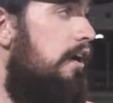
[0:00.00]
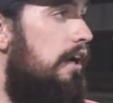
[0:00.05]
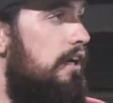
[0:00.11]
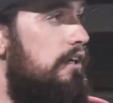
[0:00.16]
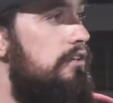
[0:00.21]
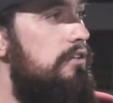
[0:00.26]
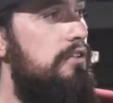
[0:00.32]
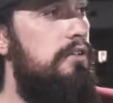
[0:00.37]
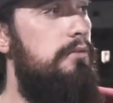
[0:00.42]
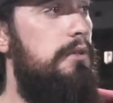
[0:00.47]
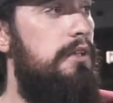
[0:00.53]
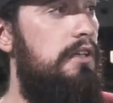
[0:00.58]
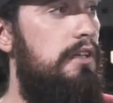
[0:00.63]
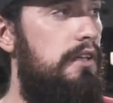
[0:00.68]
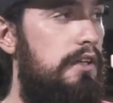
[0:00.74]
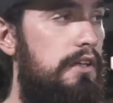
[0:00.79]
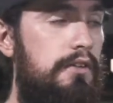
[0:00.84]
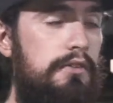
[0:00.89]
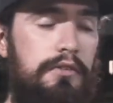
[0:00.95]
I used to be
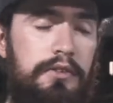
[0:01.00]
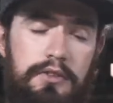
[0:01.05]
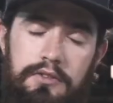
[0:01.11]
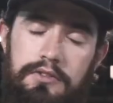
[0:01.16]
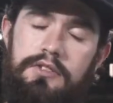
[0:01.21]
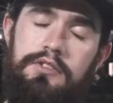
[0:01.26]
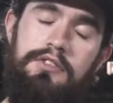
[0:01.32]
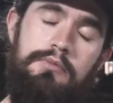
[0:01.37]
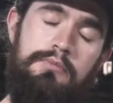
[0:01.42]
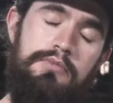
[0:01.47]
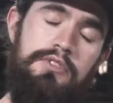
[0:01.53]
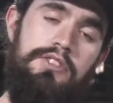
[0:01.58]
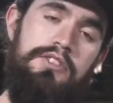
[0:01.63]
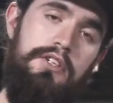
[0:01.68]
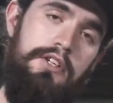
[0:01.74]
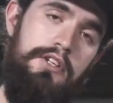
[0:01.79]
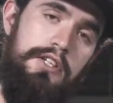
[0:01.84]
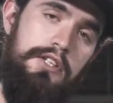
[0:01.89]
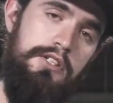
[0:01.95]
good at doing some
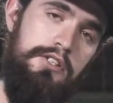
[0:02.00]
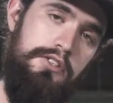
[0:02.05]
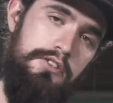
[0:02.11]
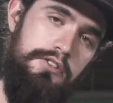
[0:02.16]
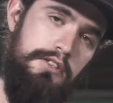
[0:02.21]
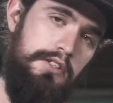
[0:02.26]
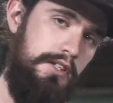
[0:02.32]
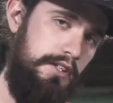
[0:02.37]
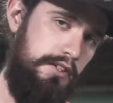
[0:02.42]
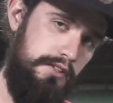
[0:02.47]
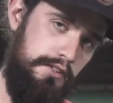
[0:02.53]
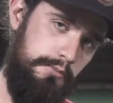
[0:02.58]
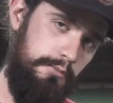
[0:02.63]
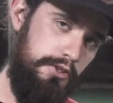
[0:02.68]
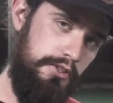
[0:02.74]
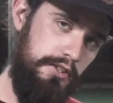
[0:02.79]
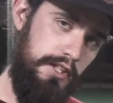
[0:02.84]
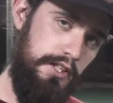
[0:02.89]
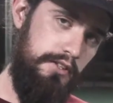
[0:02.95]
circus tricks. I'm
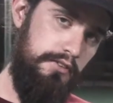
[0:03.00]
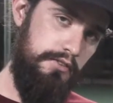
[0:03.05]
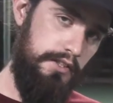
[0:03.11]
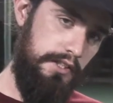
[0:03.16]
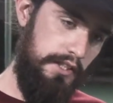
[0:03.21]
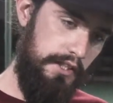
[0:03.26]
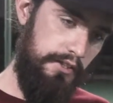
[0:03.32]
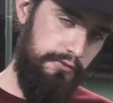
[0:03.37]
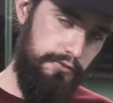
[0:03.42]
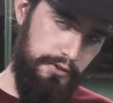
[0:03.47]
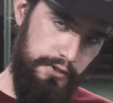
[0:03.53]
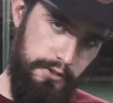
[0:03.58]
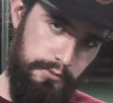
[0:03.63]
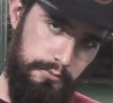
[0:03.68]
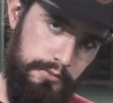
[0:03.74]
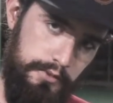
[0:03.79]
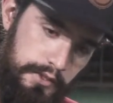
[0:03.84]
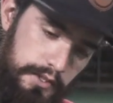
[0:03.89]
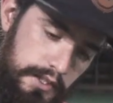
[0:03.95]
gonna try to do a kickflip
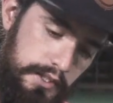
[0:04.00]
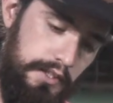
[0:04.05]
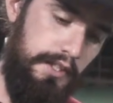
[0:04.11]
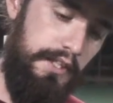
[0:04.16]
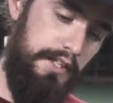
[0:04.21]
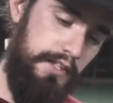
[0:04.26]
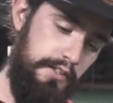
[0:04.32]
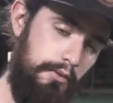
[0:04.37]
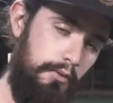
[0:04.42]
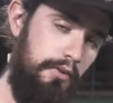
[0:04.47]
and land it